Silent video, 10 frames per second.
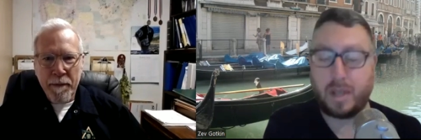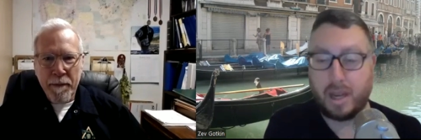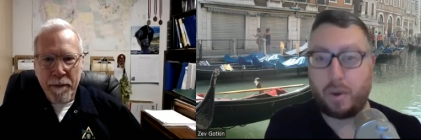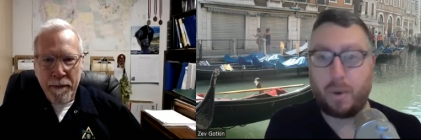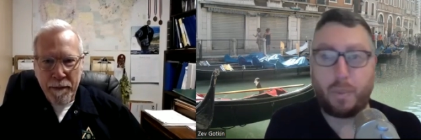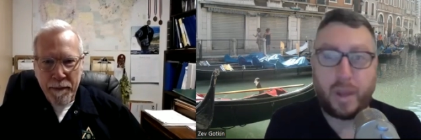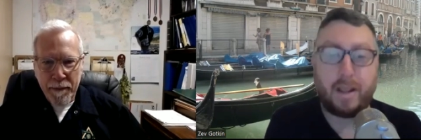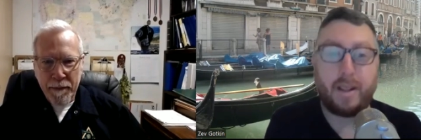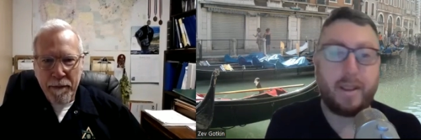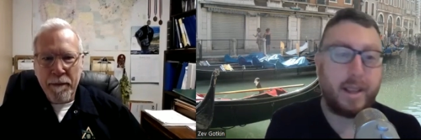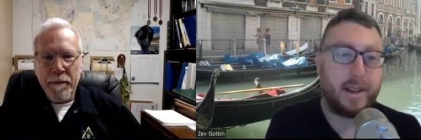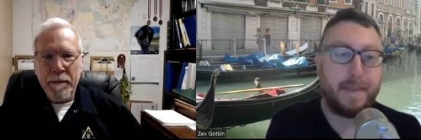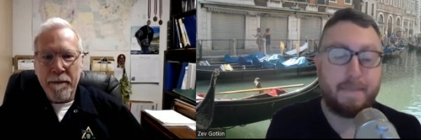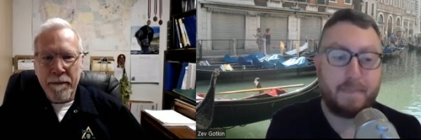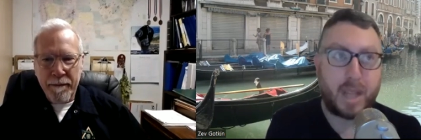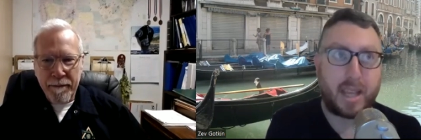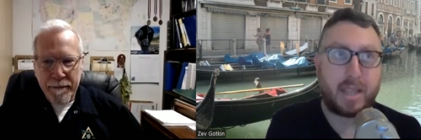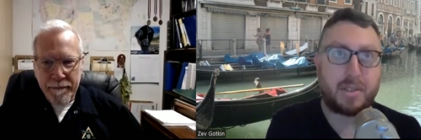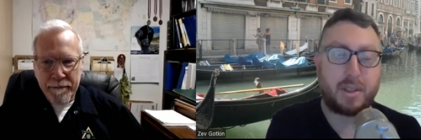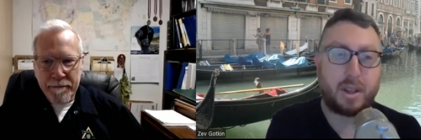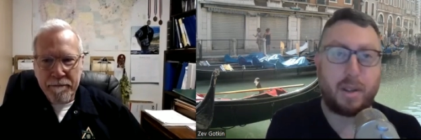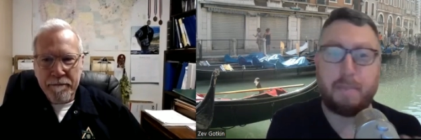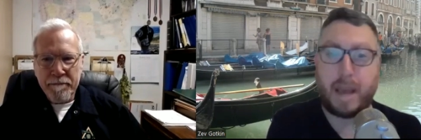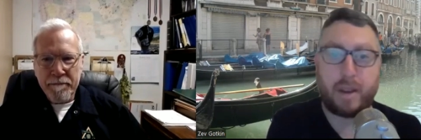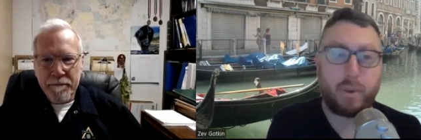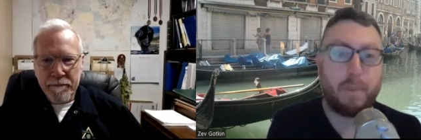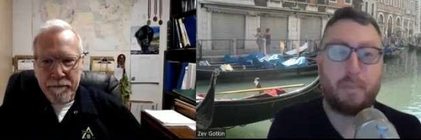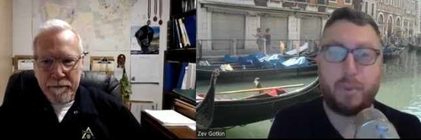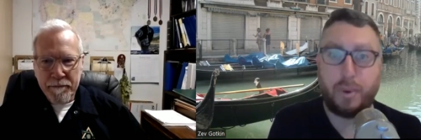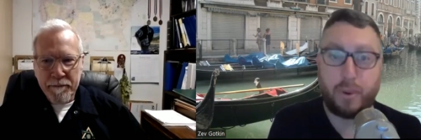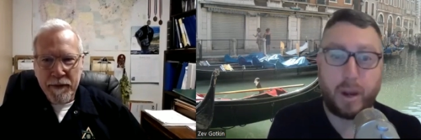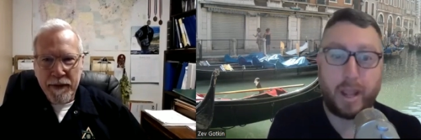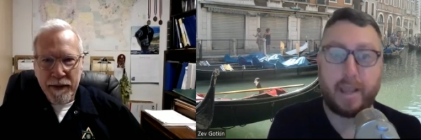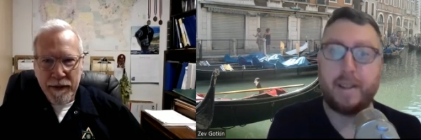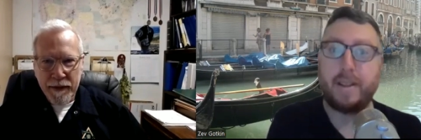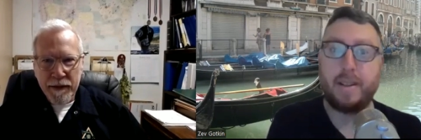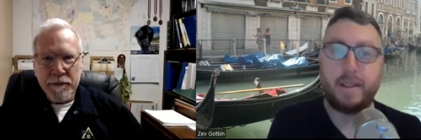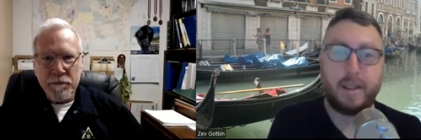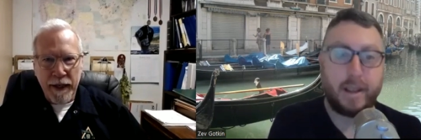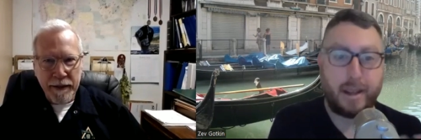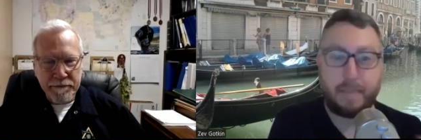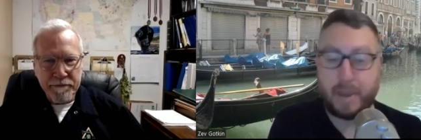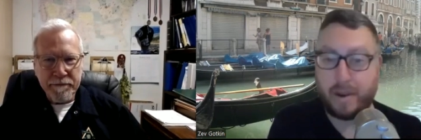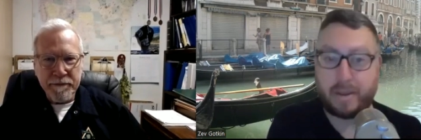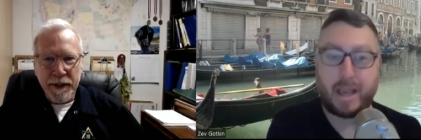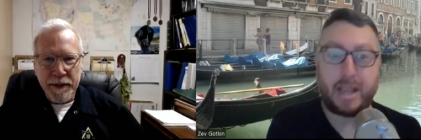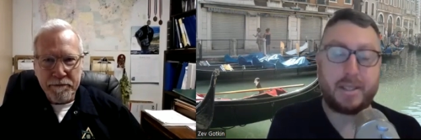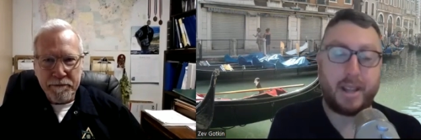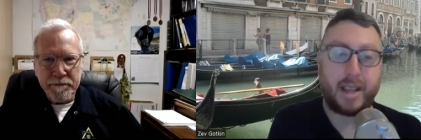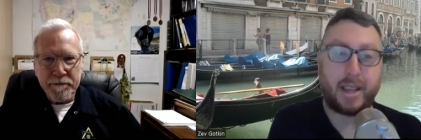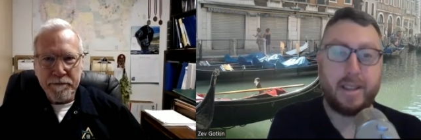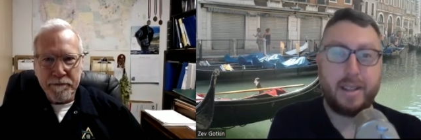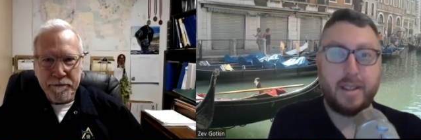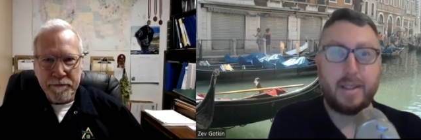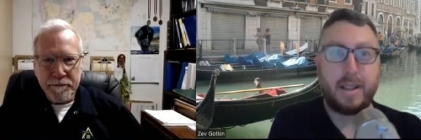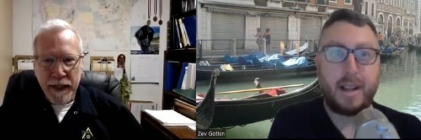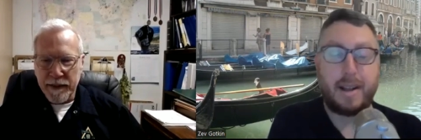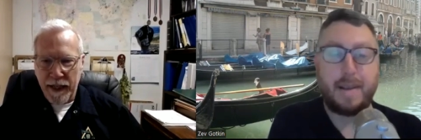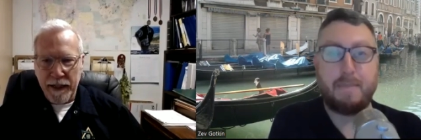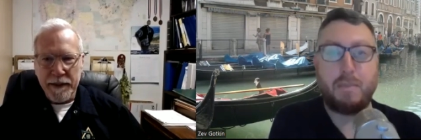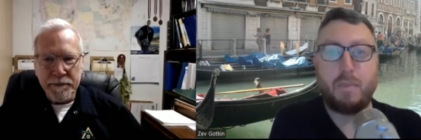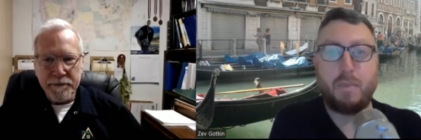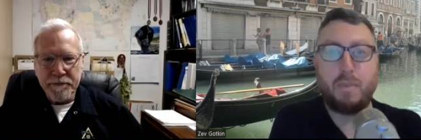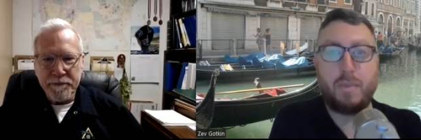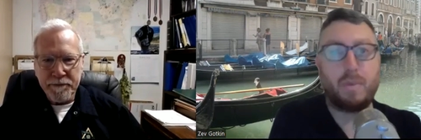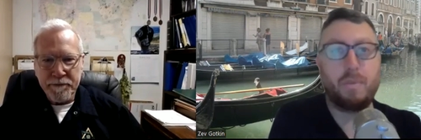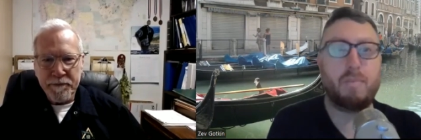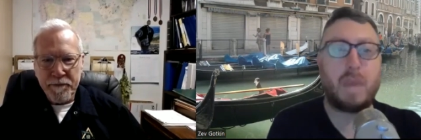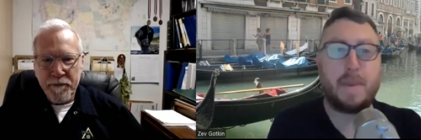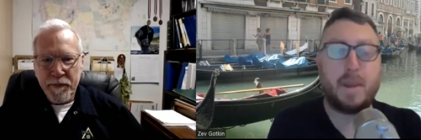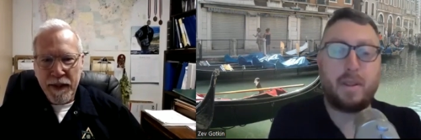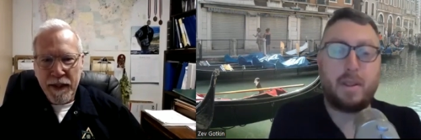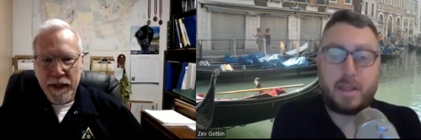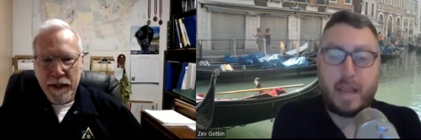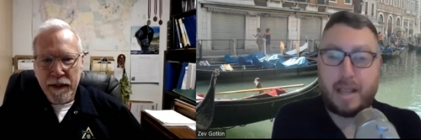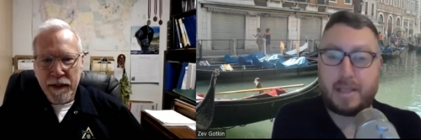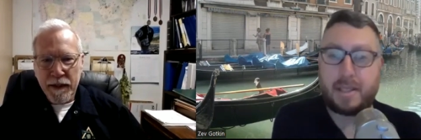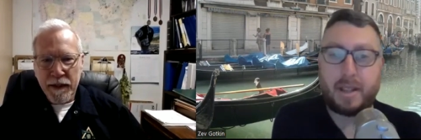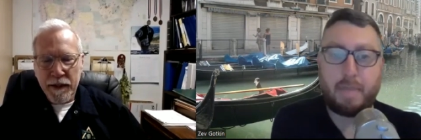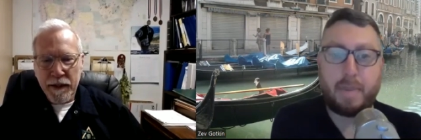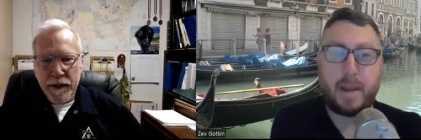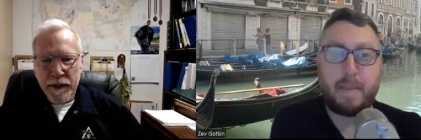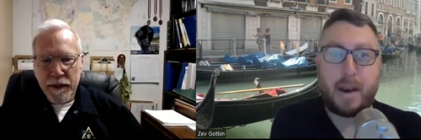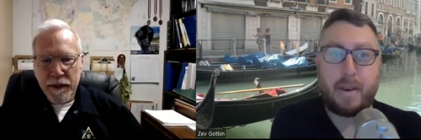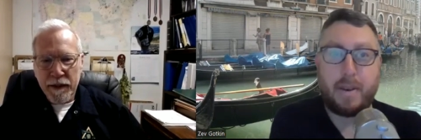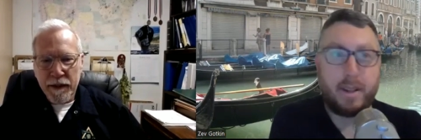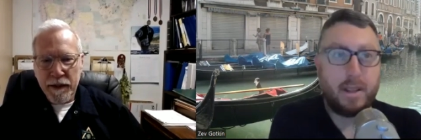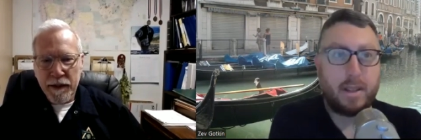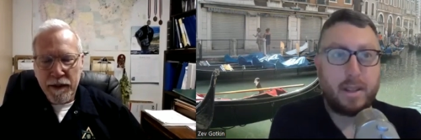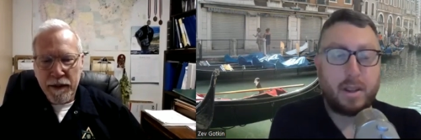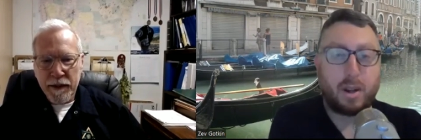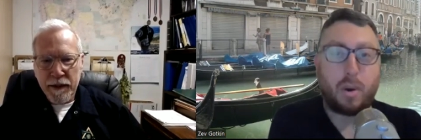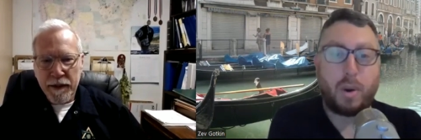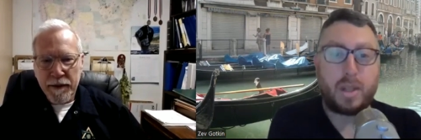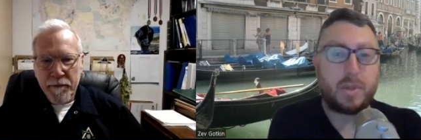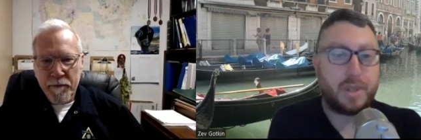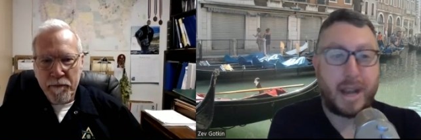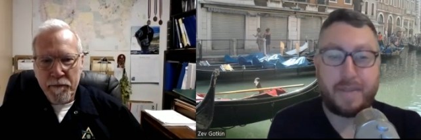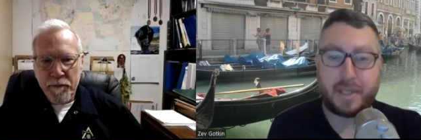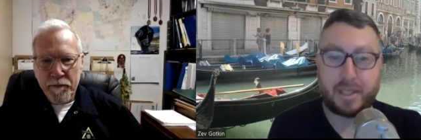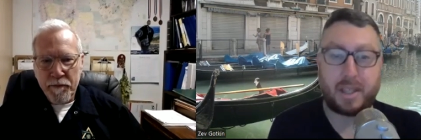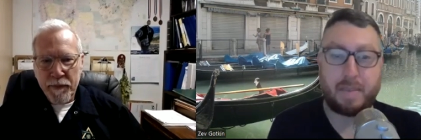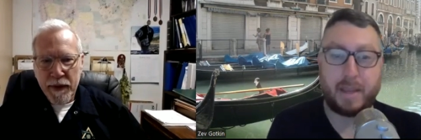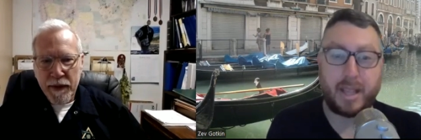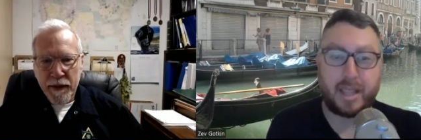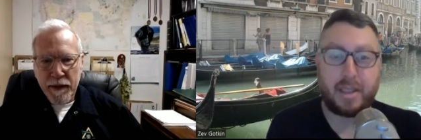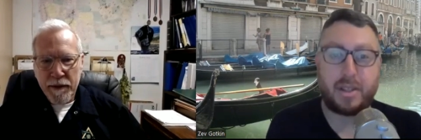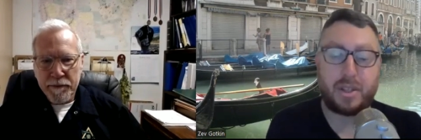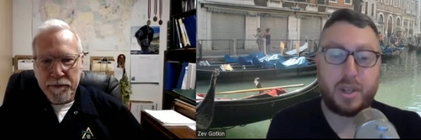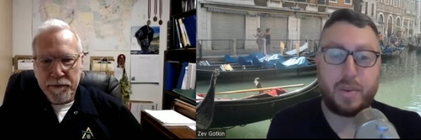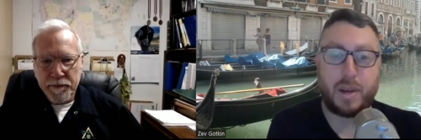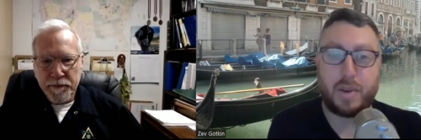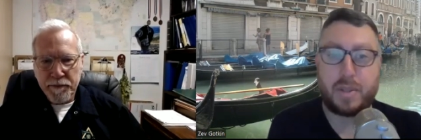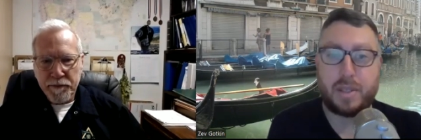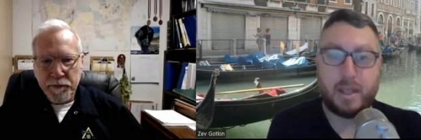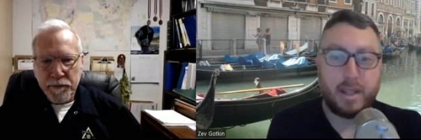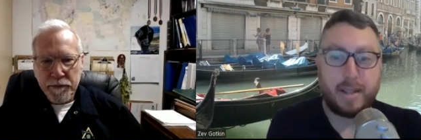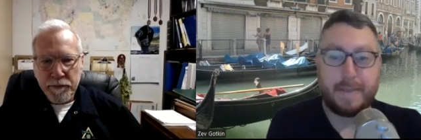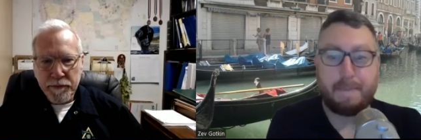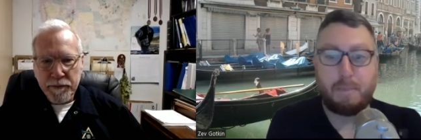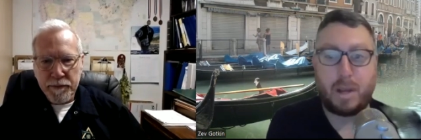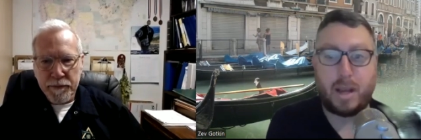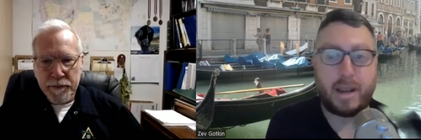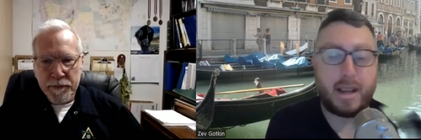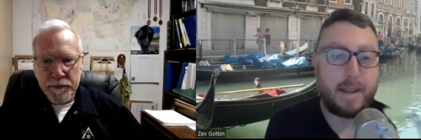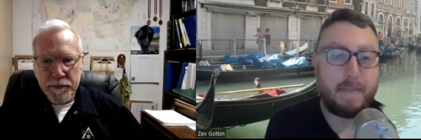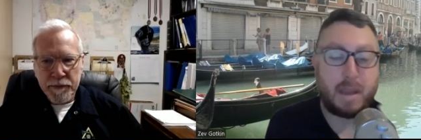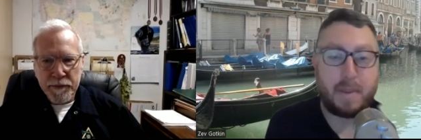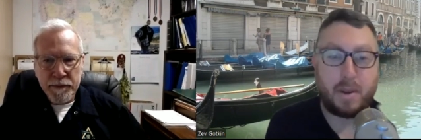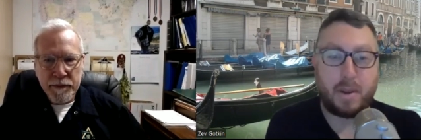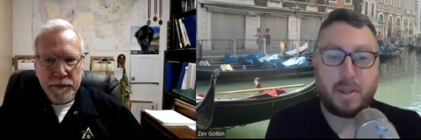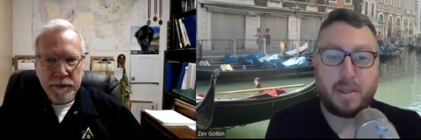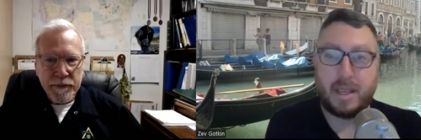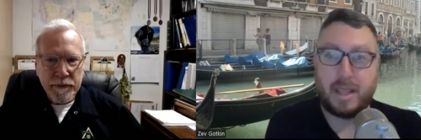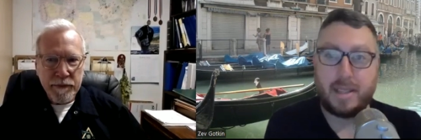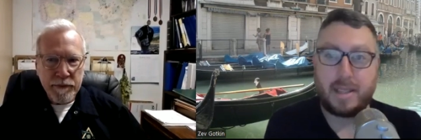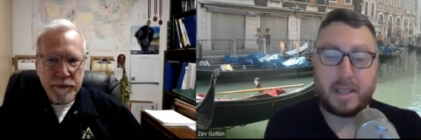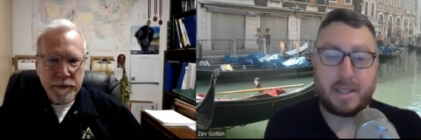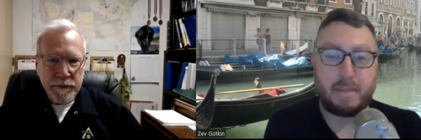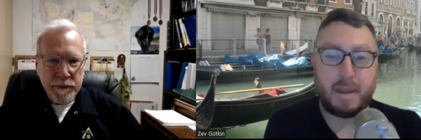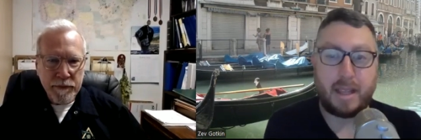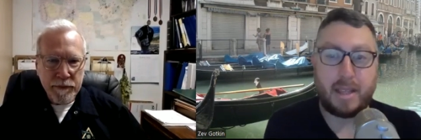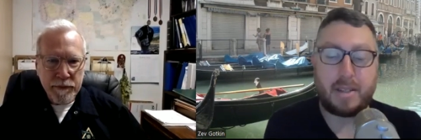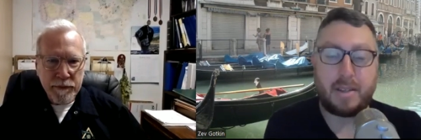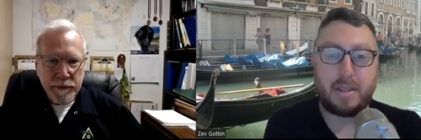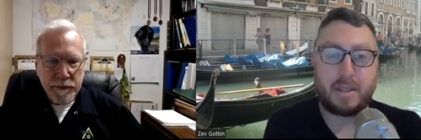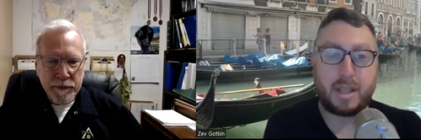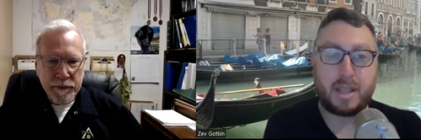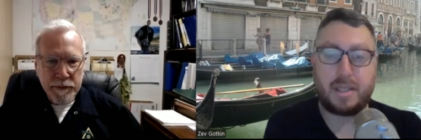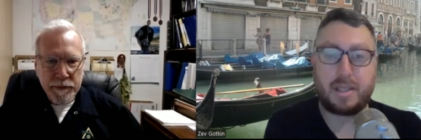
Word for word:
Speaker 1: you know, a real, um, I guess called microbrewery right. uh, beer tastes like. Exactly. Um, maybe you could tell us a little bit about your course, which obviously is going to be linked in the show notes, but uh, maybe you could tell some of my listeners,